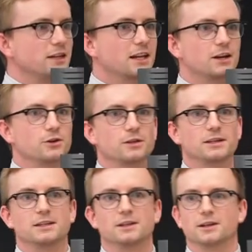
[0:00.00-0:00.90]
at
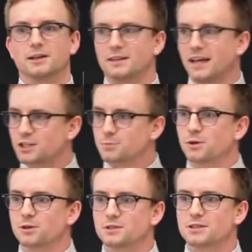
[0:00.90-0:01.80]
CERI, uh, the
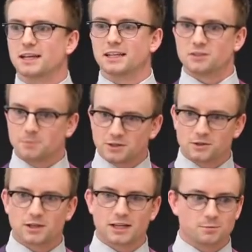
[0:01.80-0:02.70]
experts, and give
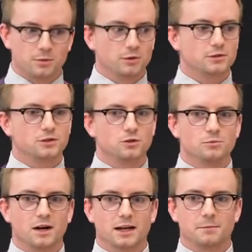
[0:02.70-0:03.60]
special thanks both to
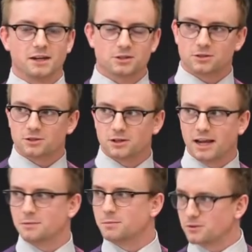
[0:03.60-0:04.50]
my mentor,
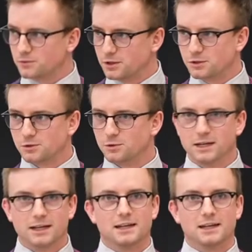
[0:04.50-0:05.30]
Haydn Belfield, who